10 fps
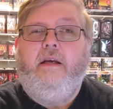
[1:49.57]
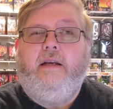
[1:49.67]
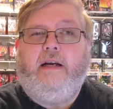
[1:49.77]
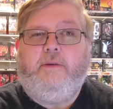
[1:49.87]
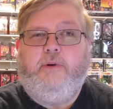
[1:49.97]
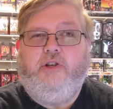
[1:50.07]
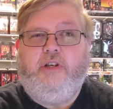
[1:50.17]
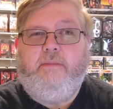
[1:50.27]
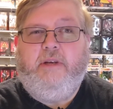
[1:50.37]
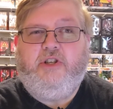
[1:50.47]
Dr.
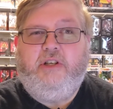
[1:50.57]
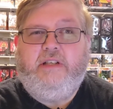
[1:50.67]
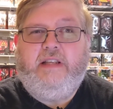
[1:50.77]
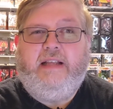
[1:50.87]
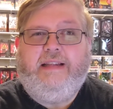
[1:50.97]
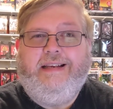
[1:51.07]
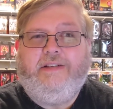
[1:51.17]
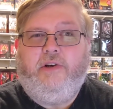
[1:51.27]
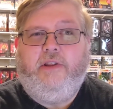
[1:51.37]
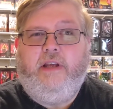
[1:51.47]
Pershing mentions that
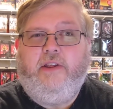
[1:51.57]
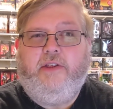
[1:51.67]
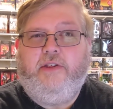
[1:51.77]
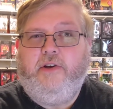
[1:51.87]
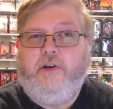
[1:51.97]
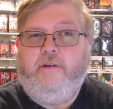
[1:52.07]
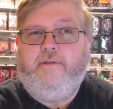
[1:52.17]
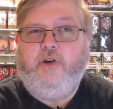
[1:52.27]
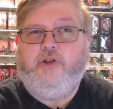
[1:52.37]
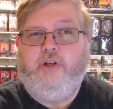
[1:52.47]
these are the third
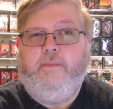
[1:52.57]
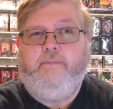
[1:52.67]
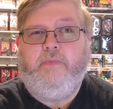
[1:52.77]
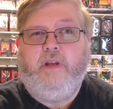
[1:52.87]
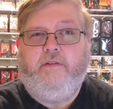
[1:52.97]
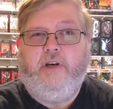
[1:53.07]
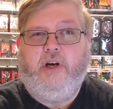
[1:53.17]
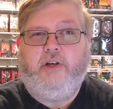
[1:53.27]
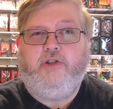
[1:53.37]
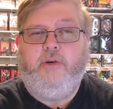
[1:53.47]
version of the
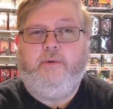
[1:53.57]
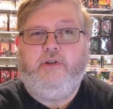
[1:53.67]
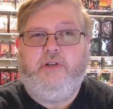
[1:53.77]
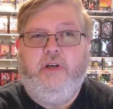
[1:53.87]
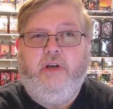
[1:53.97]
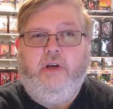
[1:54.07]
Dark Troopers,